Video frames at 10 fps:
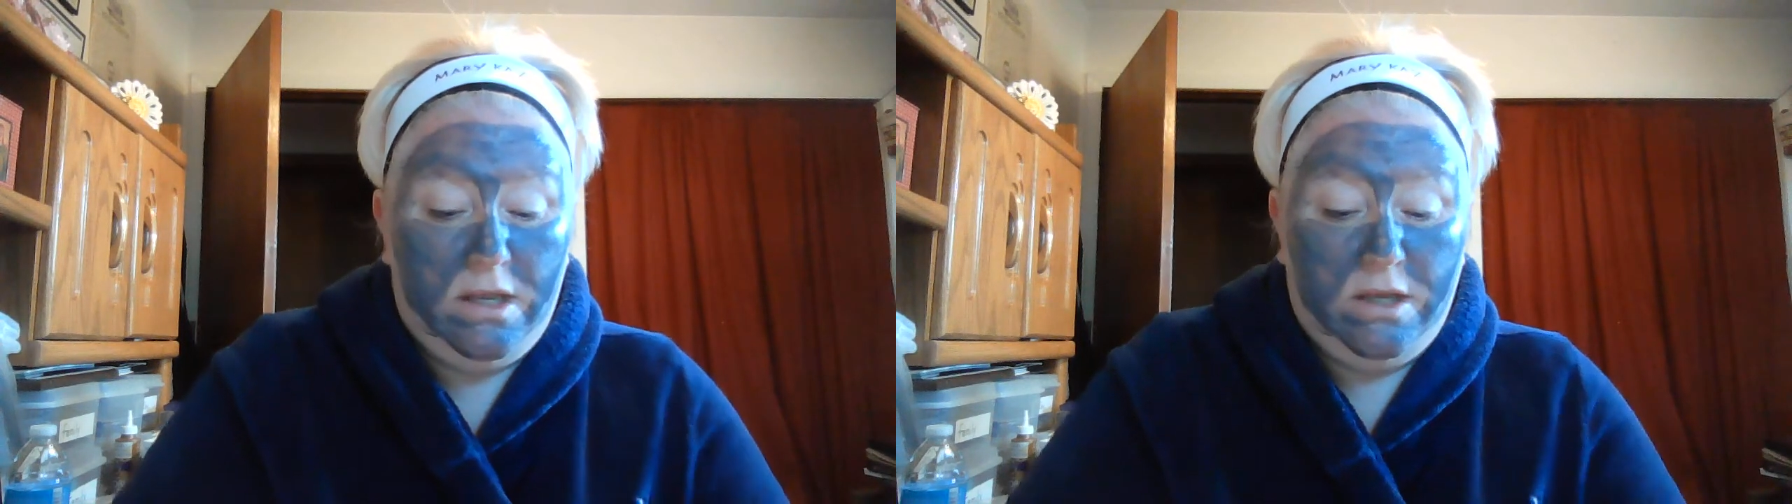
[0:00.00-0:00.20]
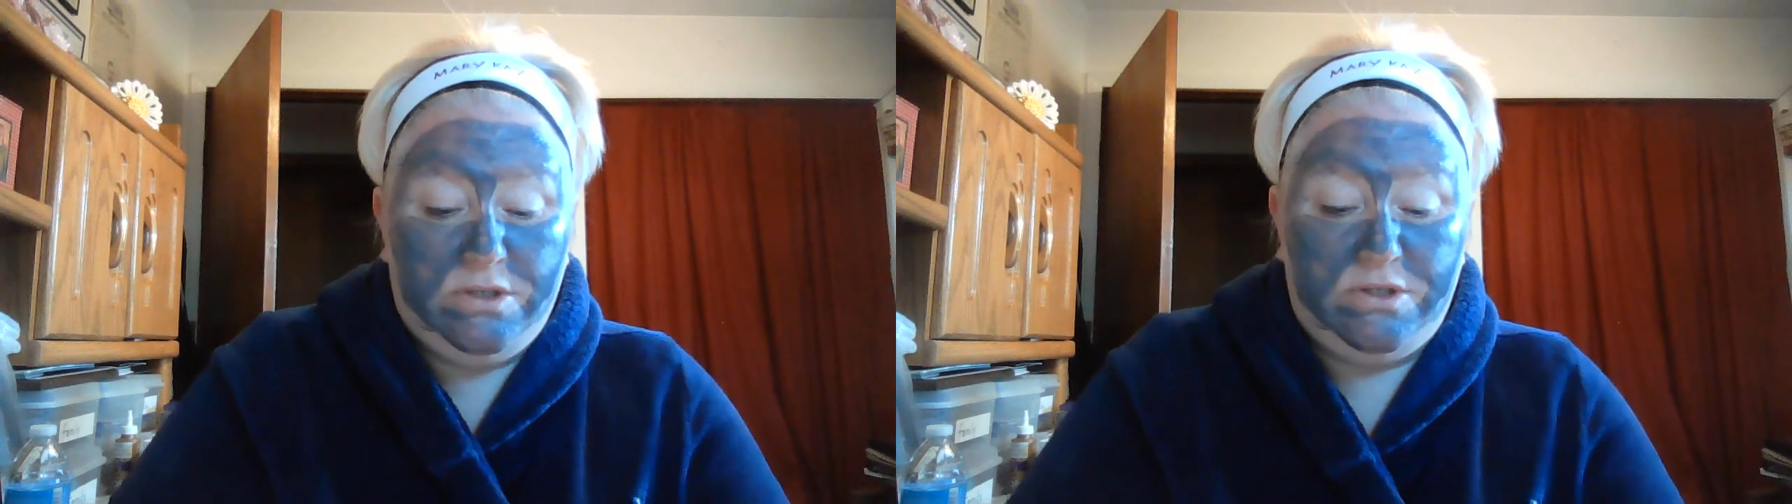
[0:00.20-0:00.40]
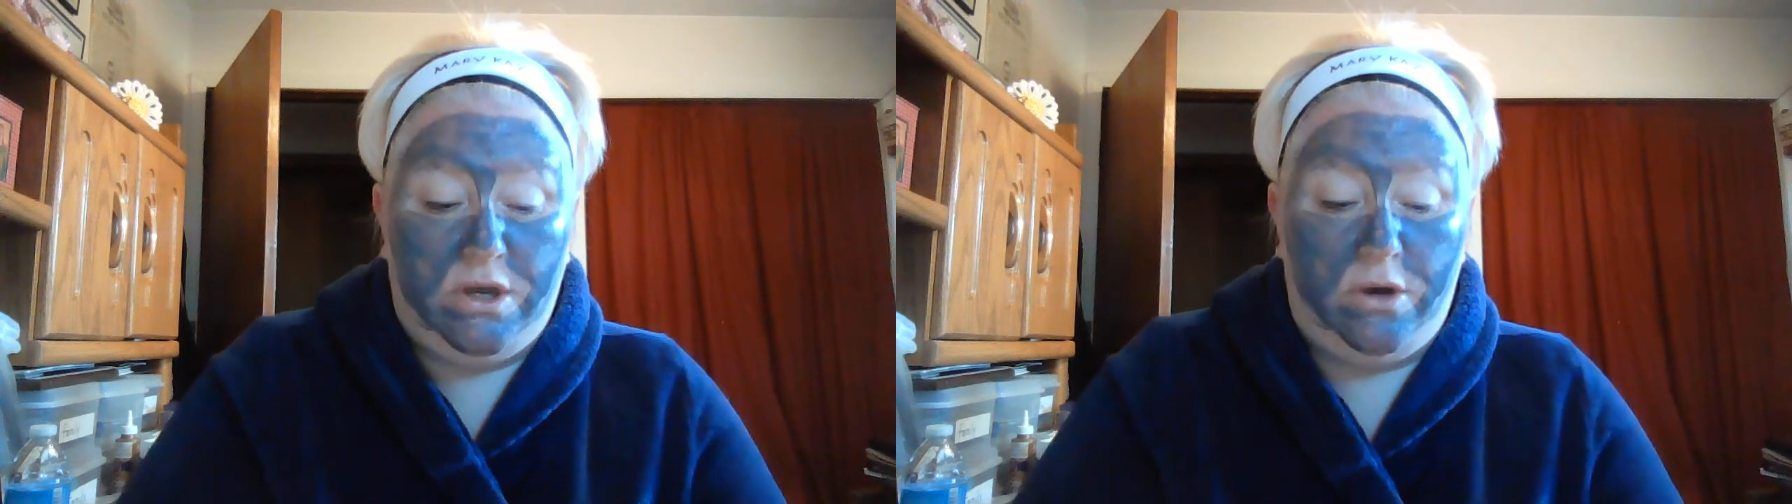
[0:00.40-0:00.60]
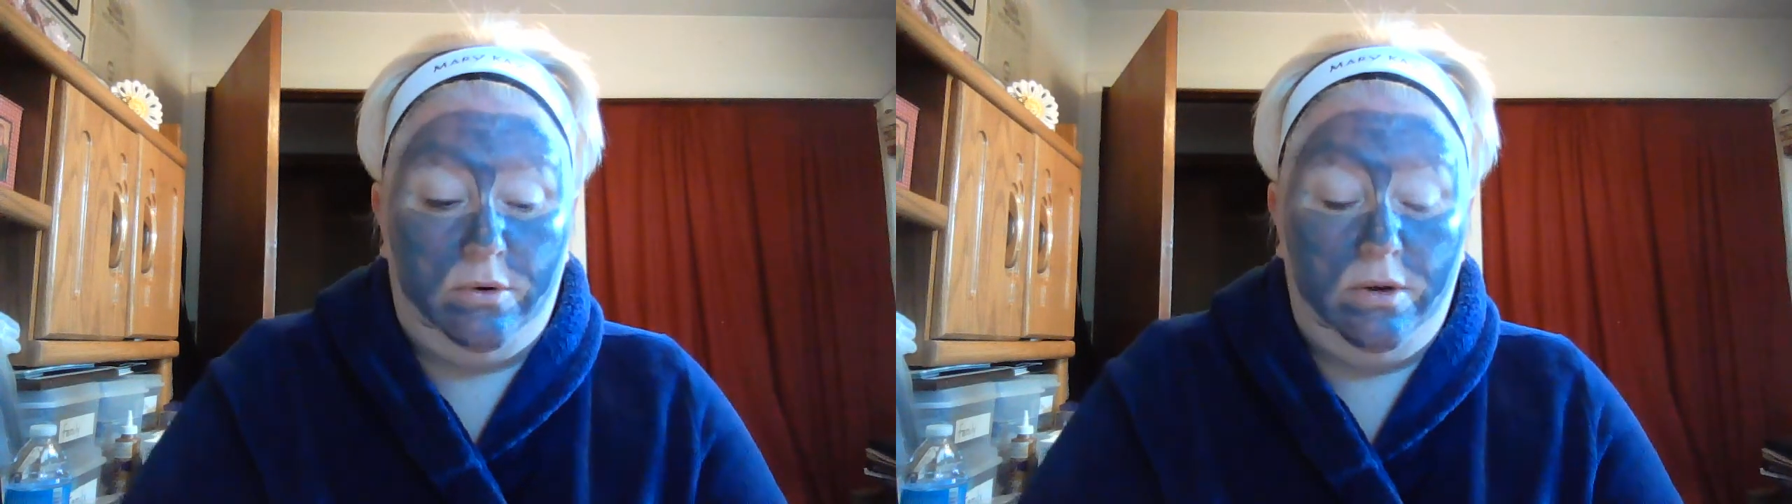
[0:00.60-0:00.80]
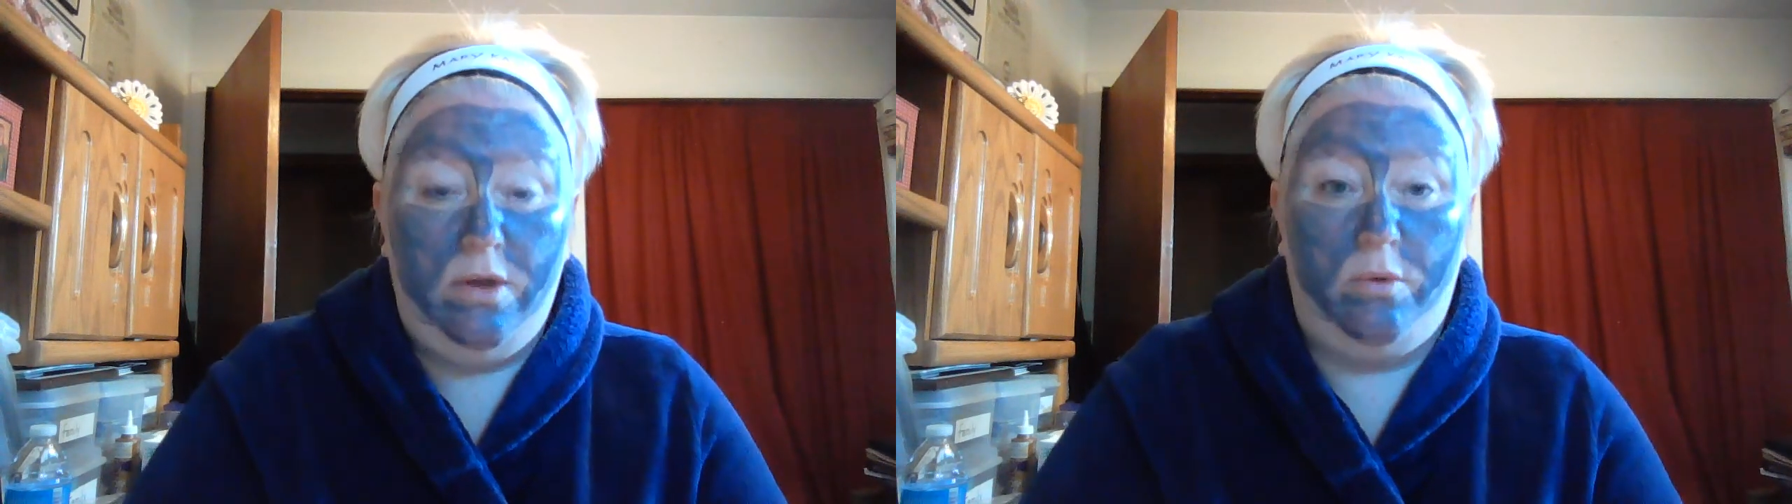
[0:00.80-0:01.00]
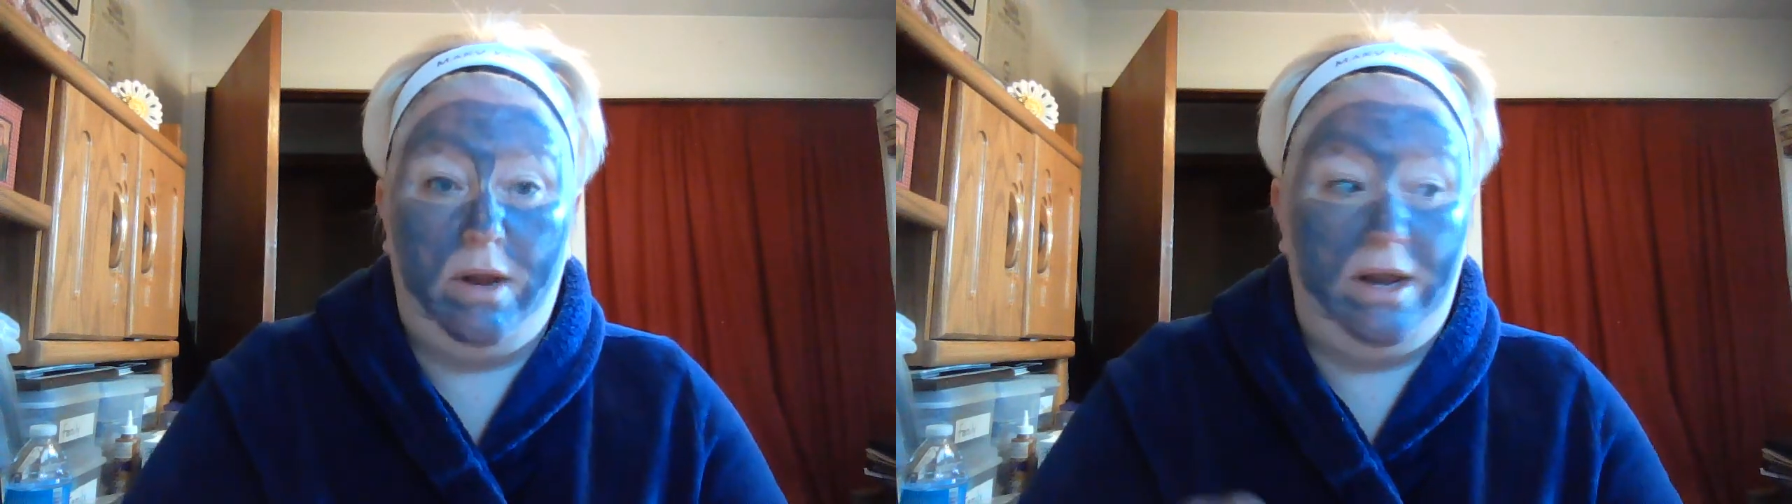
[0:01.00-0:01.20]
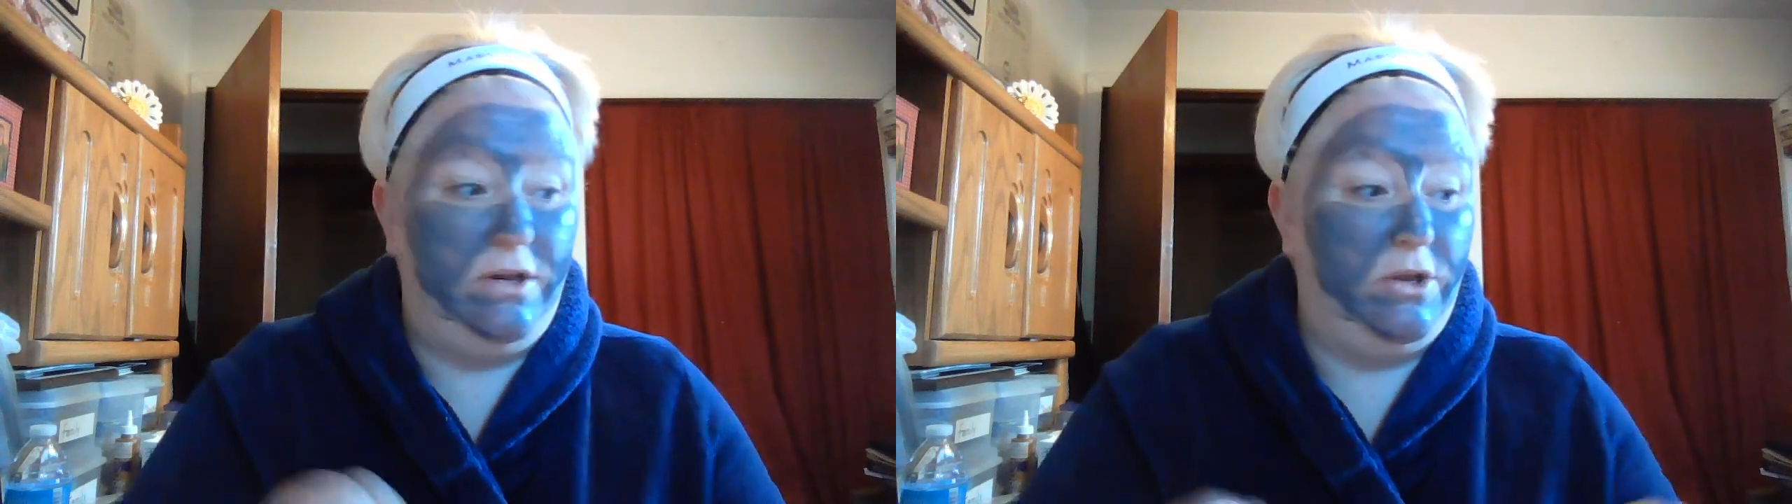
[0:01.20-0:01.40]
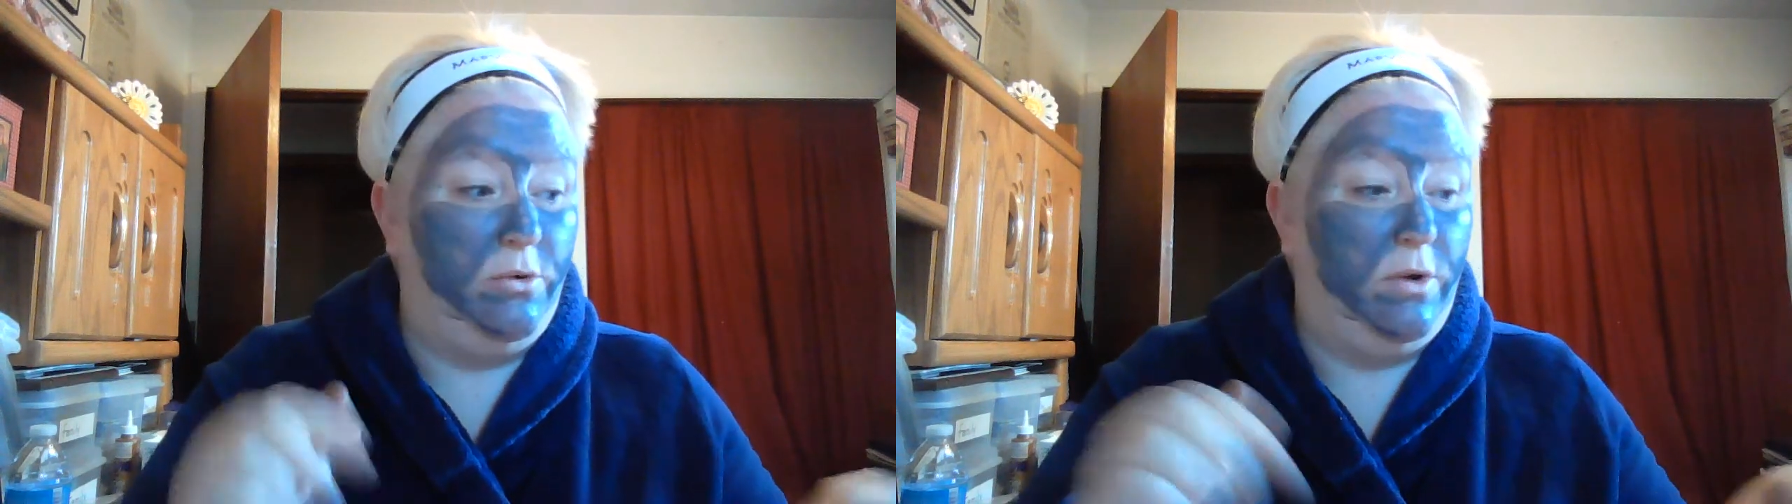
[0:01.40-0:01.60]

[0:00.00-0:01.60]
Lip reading: So when you